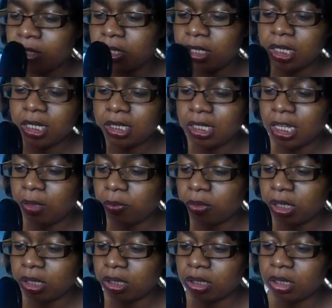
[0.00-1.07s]
yeah it came
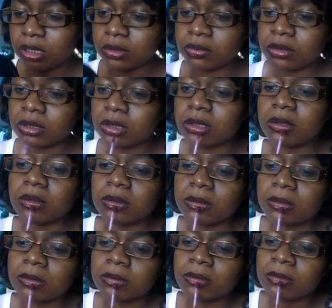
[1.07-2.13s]
right off so
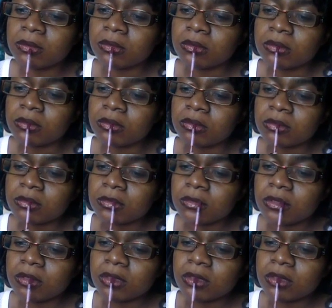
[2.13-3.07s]
you